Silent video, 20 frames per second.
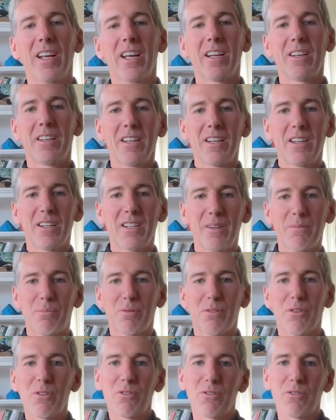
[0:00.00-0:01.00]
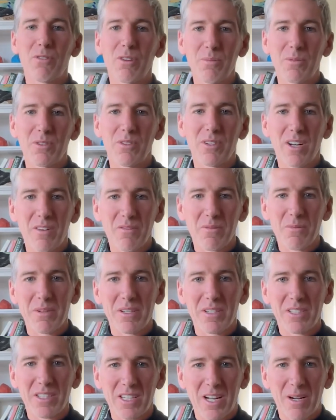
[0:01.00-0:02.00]
it needed a pro crypto
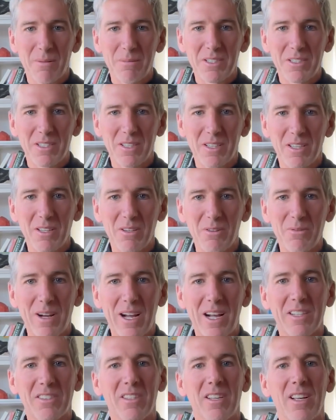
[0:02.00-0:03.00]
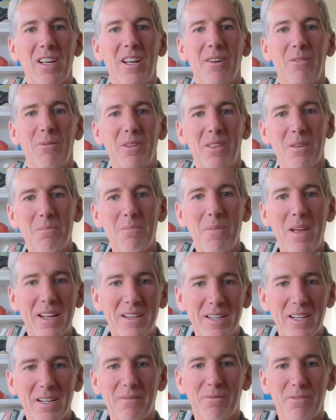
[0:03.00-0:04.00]
government to come into the US with a
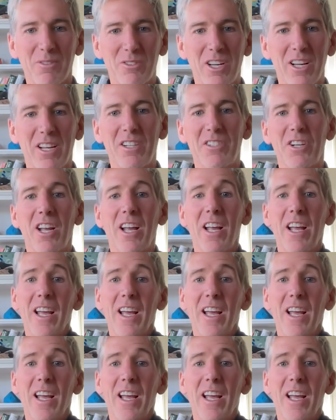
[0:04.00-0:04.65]
mandate for change.